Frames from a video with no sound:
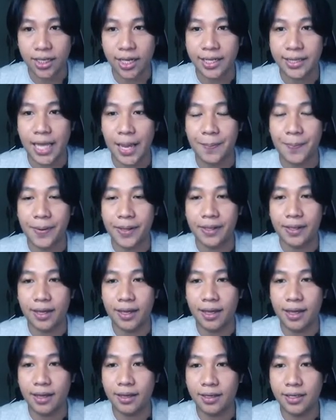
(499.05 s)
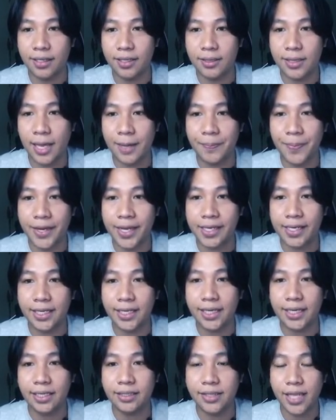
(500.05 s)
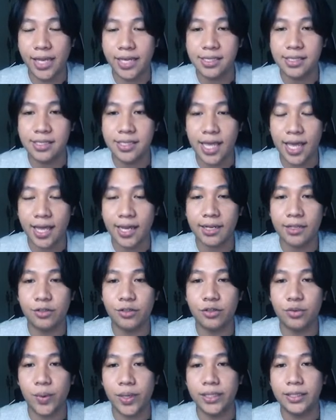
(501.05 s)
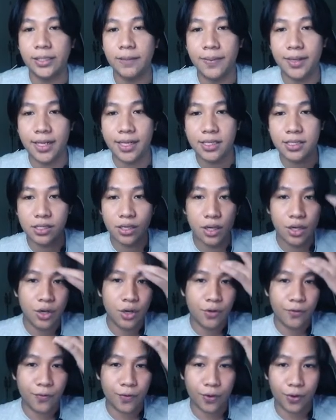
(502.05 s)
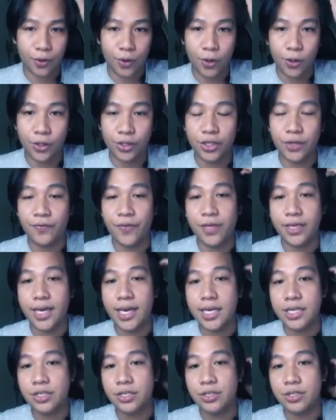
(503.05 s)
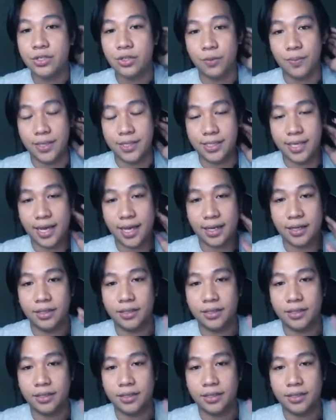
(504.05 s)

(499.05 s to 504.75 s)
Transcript: It typically takes 10 to 20 minutes for all notifications to be sent.